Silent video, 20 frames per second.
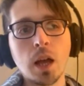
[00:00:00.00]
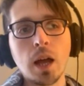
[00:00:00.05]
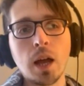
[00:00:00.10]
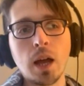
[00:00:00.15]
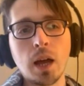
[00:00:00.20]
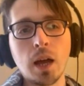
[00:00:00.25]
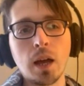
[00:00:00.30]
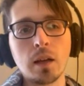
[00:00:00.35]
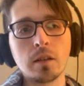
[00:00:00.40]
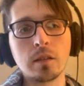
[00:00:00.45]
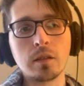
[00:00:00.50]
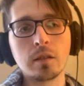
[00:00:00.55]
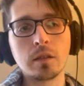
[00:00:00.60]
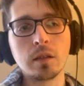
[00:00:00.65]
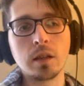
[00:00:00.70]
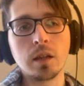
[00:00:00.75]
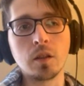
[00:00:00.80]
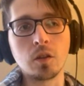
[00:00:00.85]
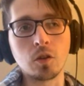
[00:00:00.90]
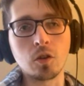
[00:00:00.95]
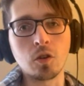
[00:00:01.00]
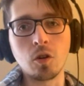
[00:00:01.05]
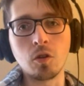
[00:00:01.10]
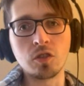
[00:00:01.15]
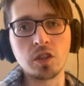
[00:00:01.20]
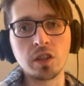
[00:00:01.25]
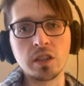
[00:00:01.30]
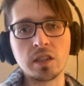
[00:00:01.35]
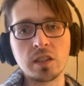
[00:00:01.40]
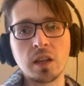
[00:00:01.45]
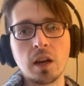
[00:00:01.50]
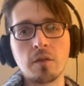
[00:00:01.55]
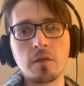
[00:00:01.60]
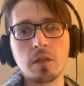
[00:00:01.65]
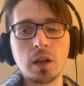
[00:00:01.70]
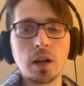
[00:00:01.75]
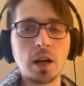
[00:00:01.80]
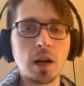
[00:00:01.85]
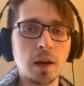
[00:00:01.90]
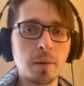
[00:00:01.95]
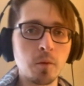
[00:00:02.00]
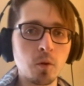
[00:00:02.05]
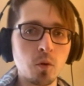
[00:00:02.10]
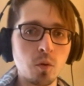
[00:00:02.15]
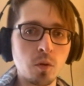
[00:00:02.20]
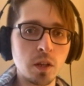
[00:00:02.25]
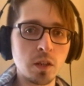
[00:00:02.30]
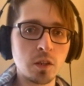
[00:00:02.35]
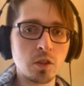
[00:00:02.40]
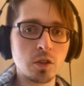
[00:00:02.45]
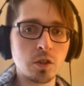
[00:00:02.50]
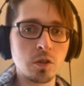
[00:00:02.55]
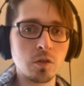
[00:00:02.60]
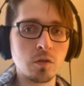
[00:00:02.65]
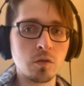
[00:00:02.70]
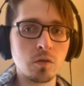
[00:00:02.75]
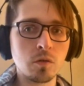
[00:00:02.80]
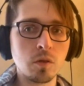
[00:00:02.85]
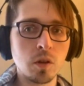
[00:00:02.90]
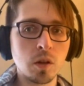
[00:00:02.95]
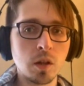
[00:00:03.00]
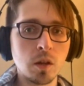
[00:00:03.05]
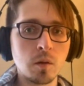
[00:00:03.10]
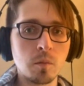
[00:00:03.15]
as in their coaching staff that I'm going to